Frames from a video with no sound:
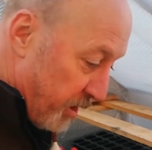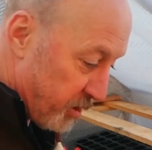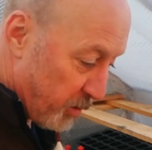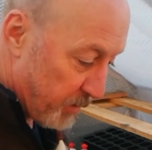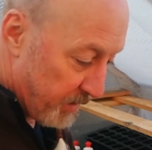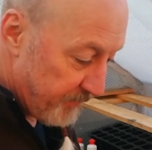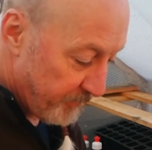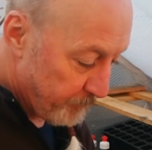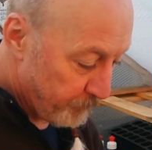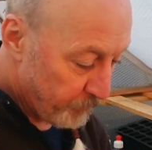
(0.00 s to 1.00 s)
I do believe.
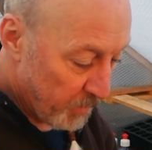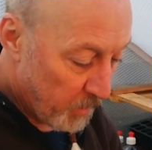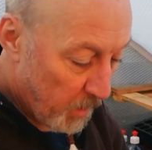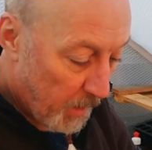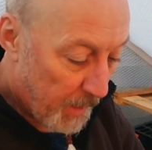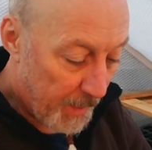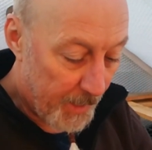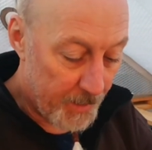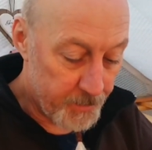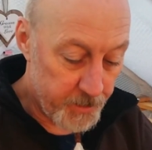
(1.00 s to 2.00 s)

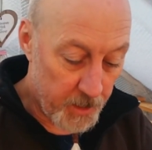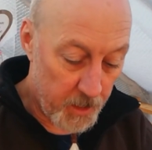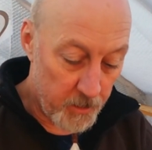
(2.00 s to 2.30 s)
And